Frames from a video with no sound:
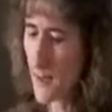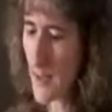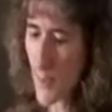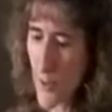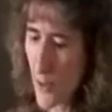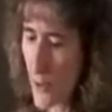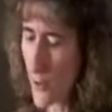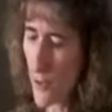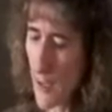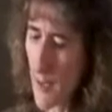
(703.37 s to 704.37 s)

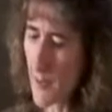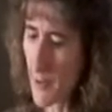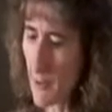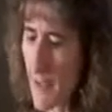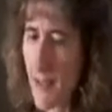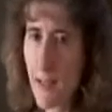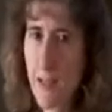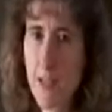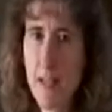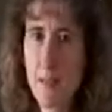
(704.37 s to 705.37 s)
temperature
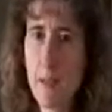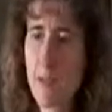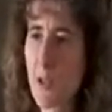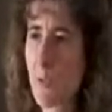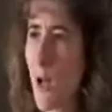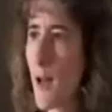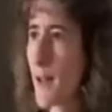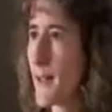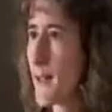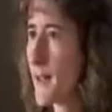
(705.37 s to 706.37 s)
irregularities maybe in your
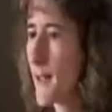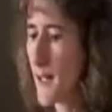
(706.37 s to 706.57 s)
body.